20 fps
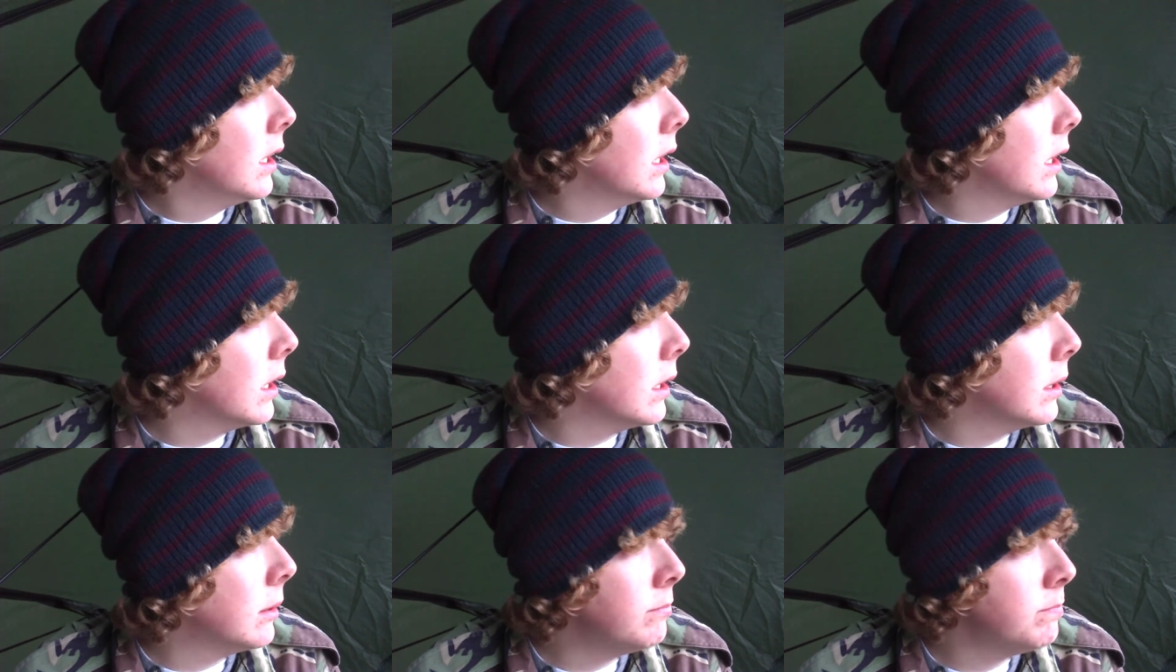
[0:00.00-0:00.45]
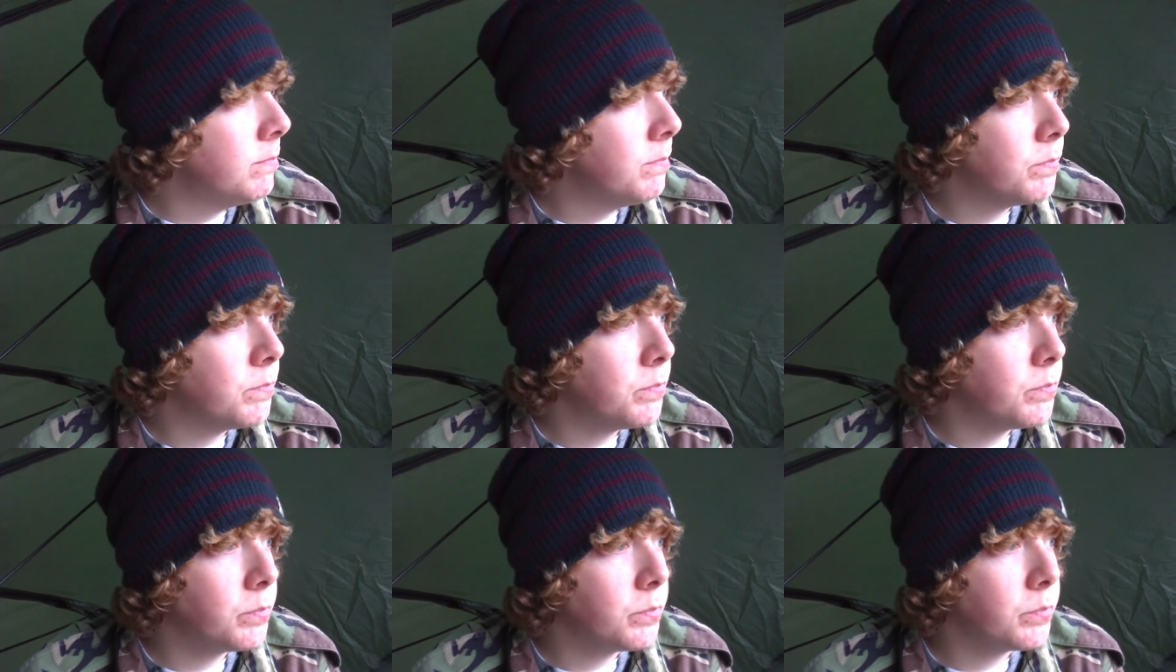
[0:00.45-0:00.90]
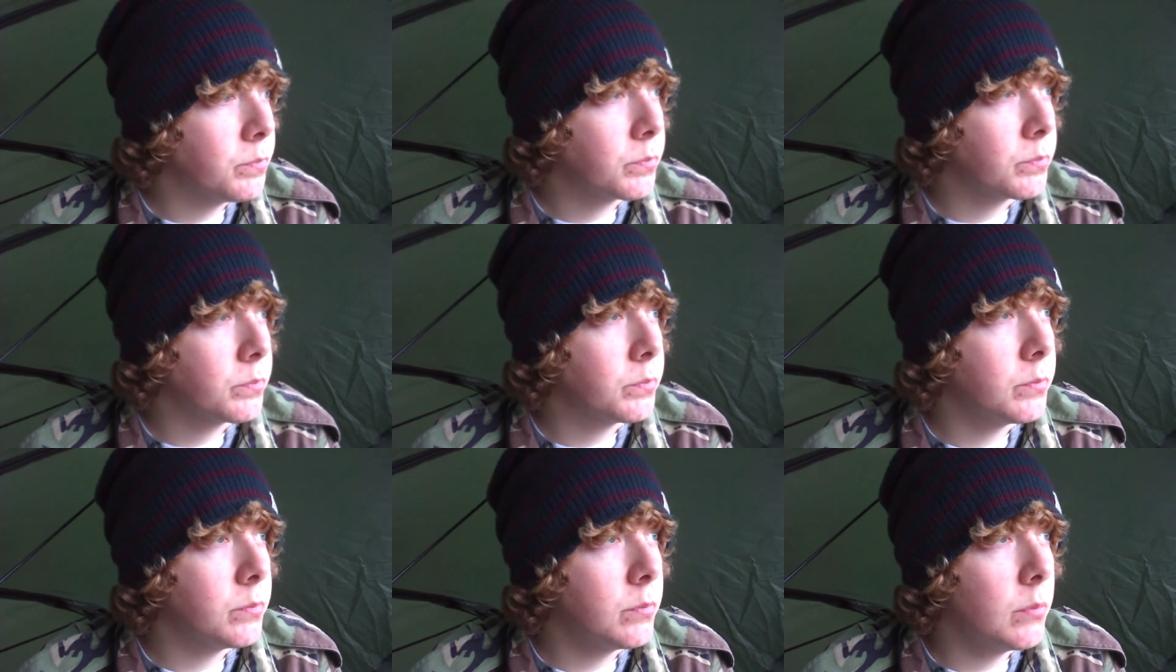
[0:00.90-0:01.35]
Um,
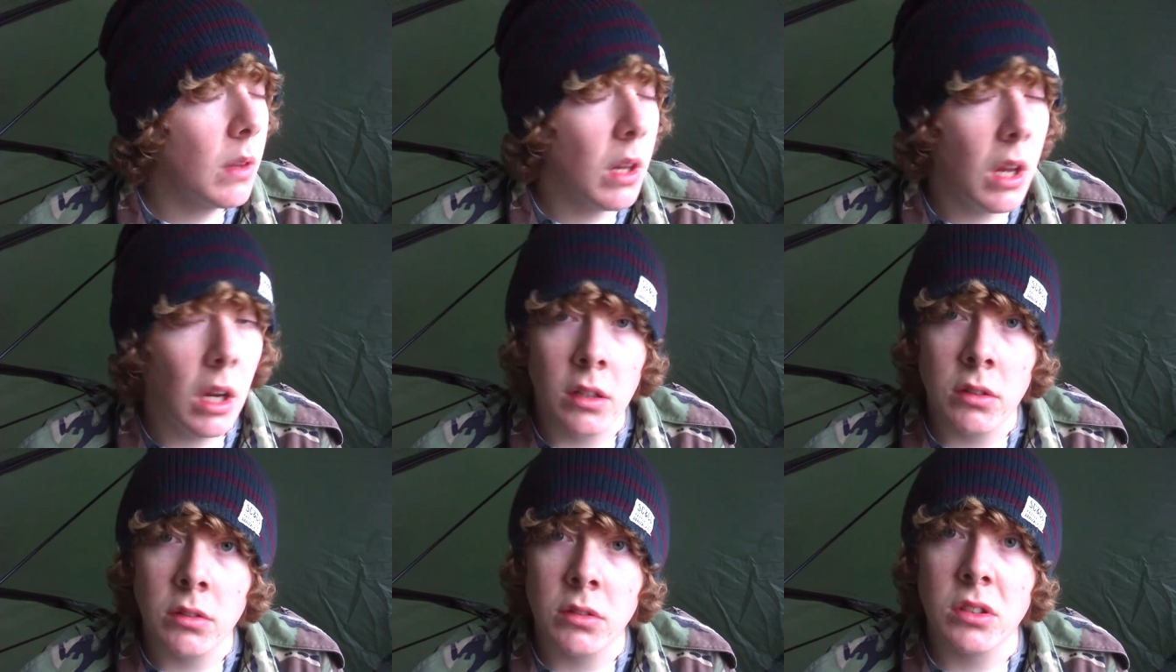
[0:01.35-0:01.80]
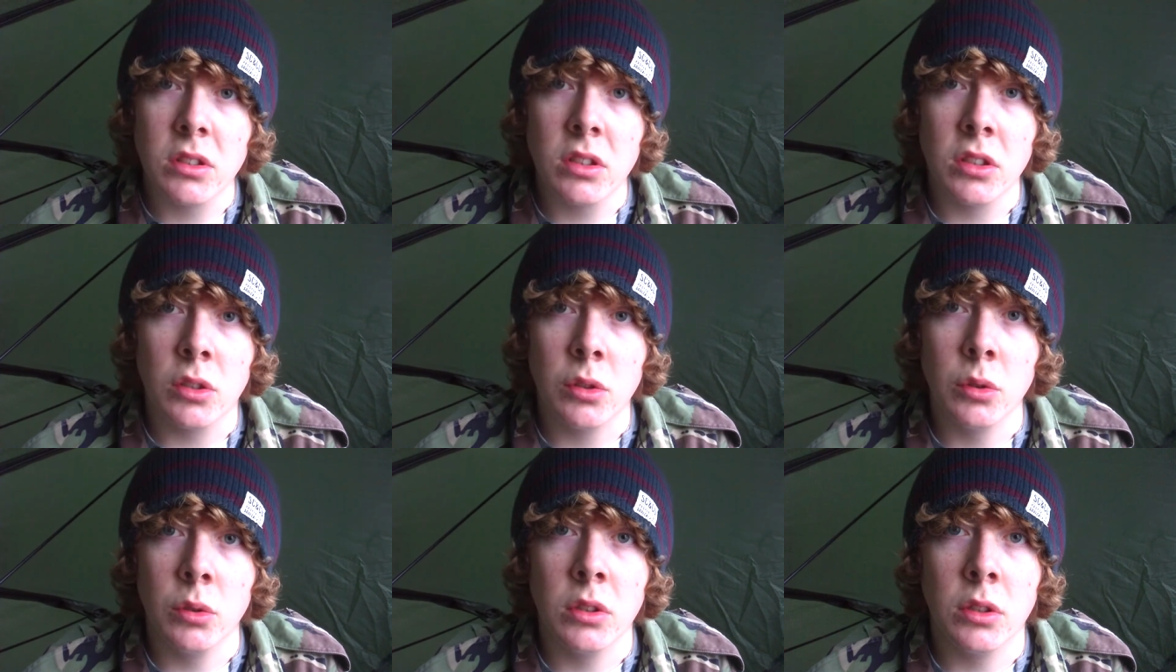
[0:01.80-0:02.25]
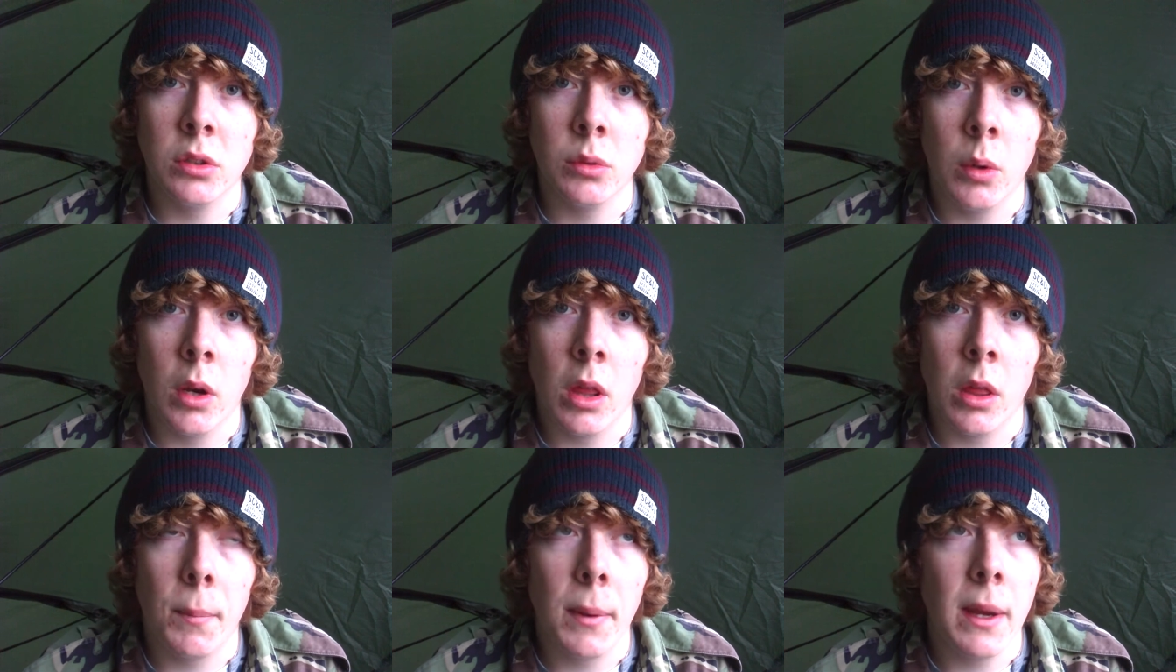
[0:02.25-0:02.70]
I was just talking to
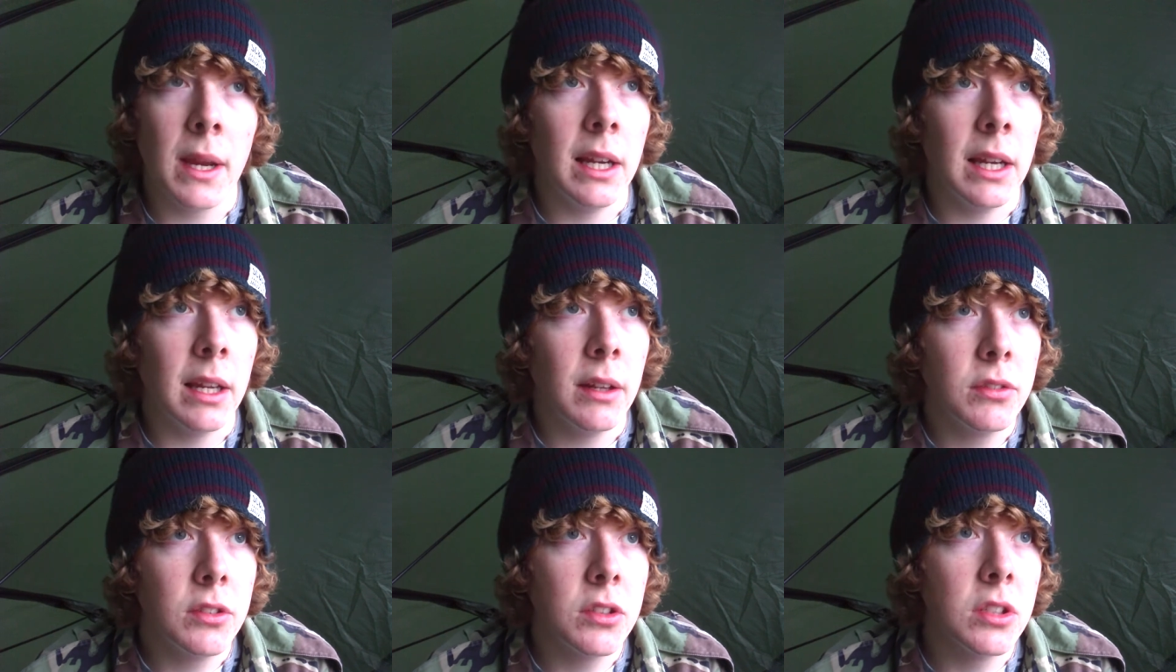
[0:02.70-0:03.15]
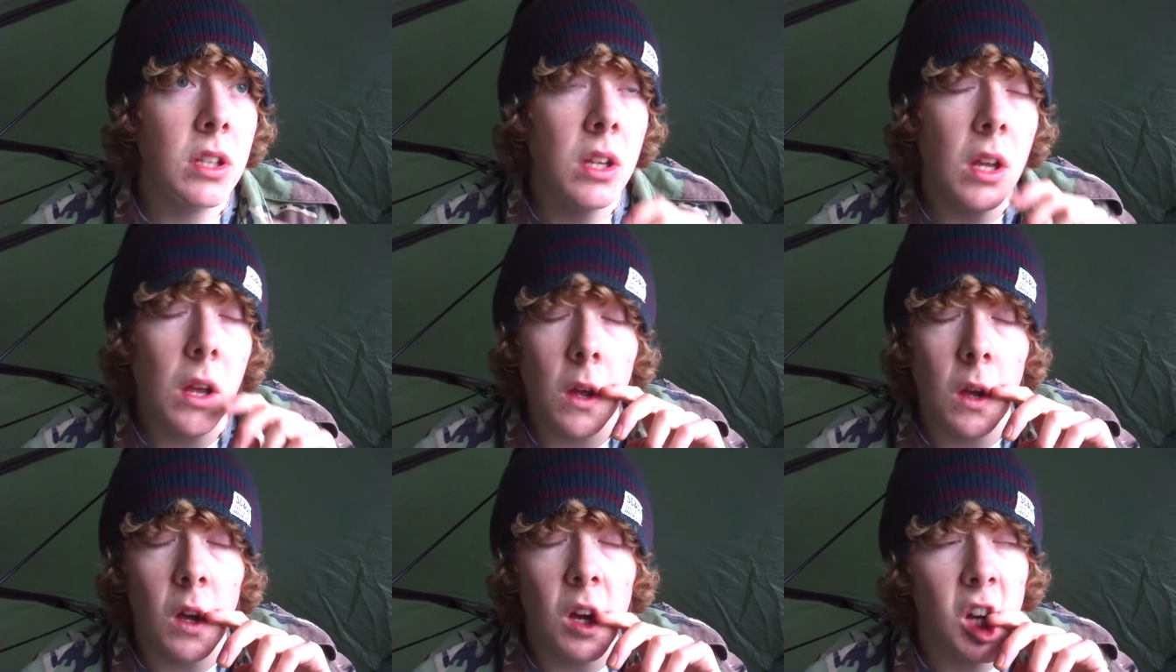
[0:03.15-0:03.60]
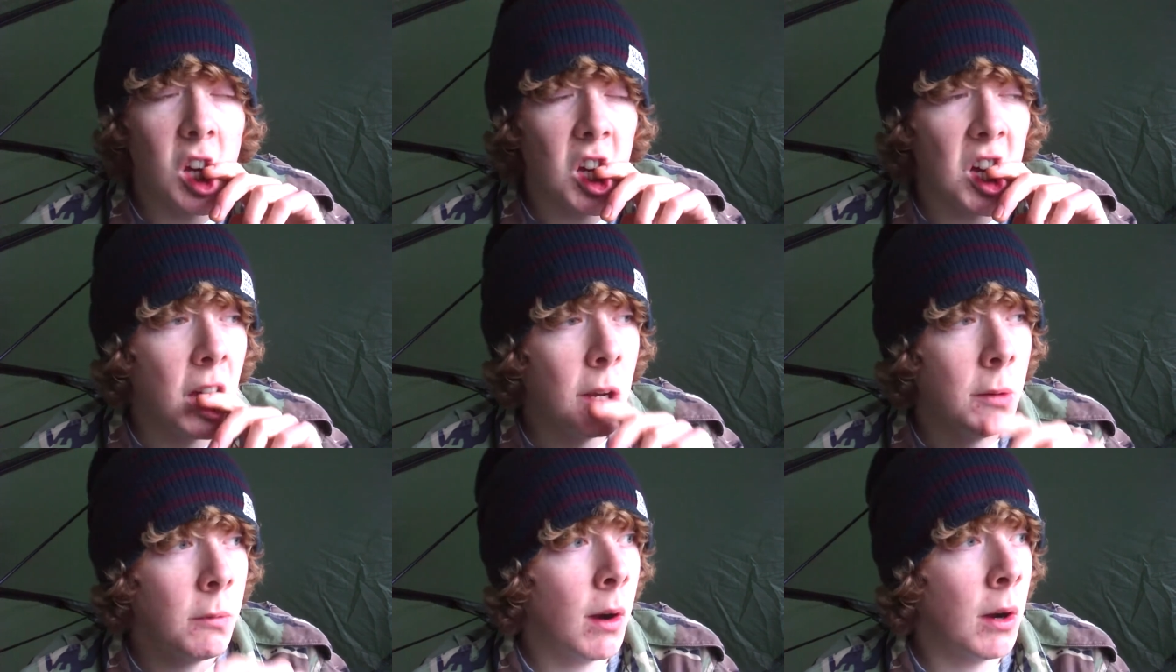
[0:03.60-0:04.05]
one of the bailiffs uh, who
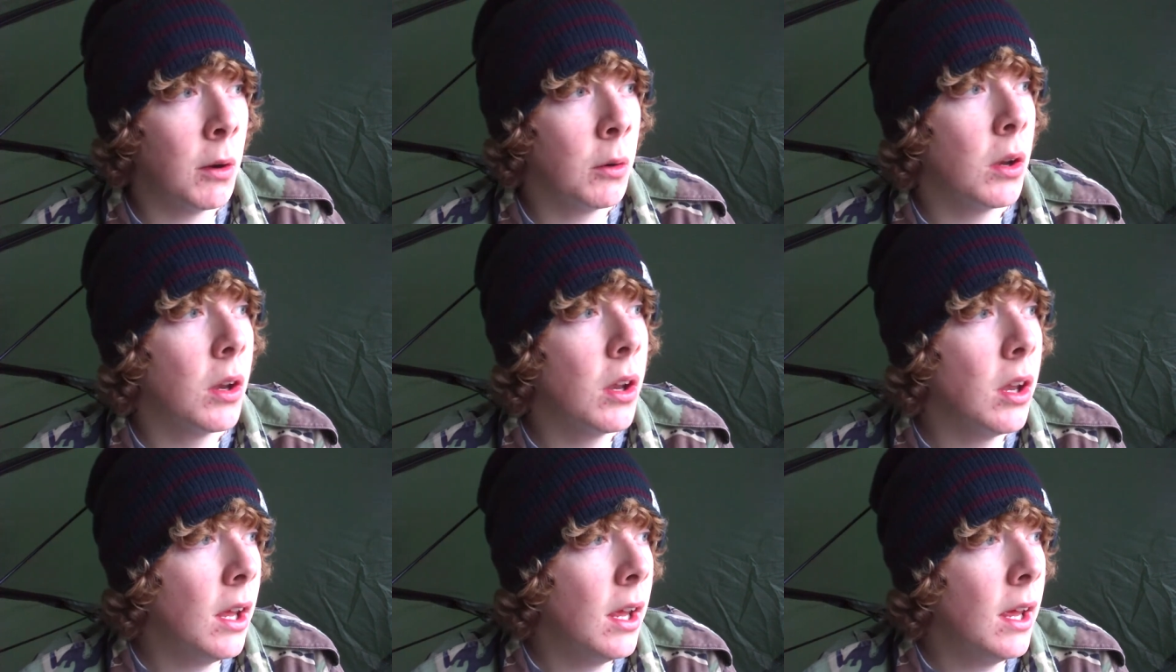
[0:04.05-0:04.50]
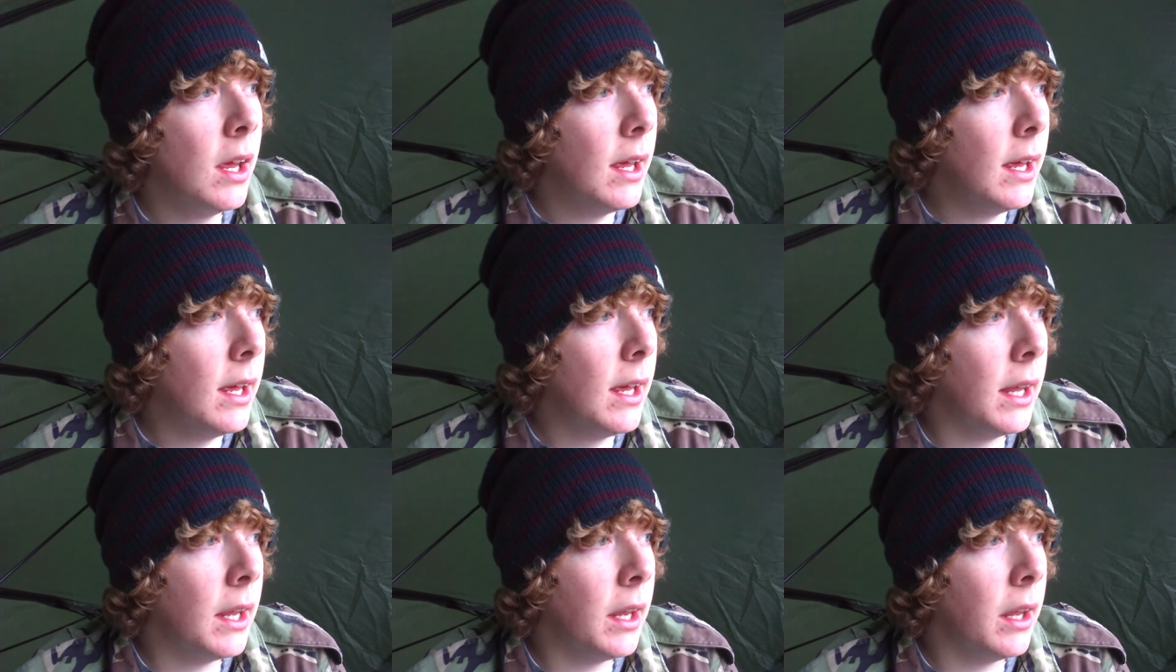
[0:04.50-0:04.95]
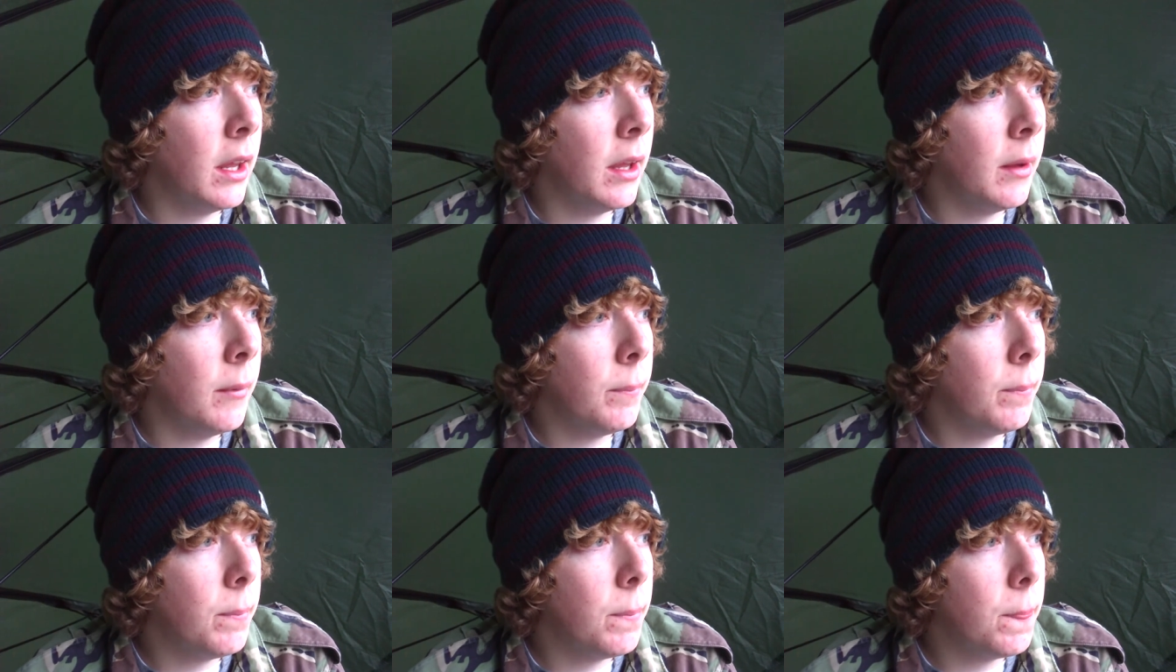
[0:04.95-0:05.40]
came round, and
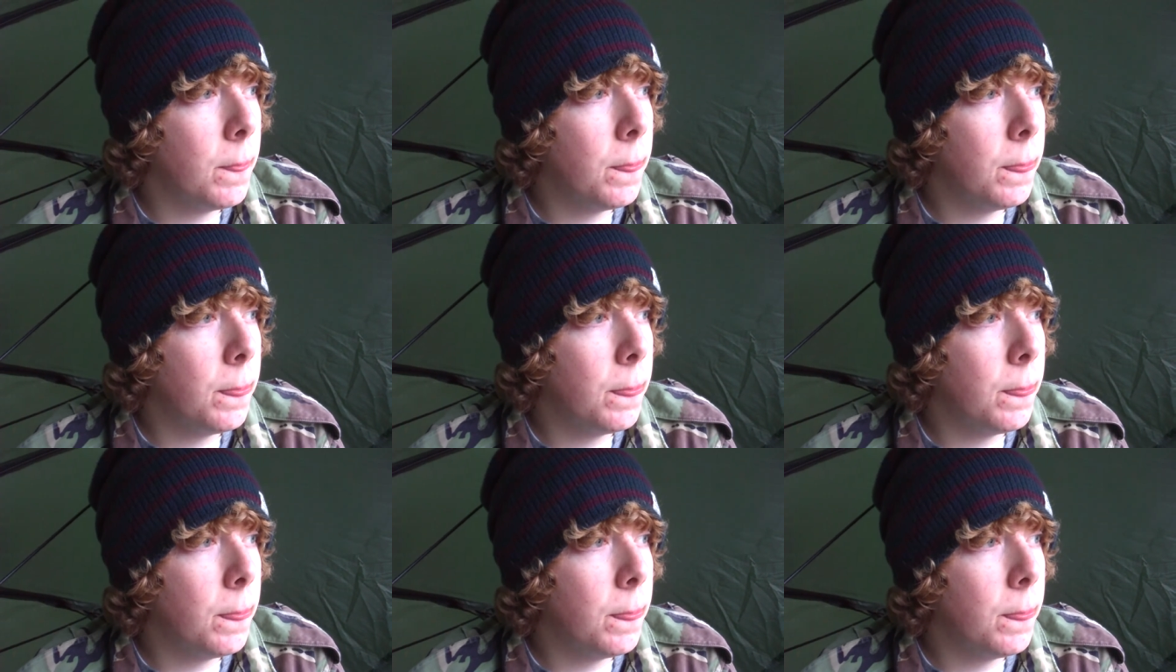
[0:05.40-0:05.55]
um,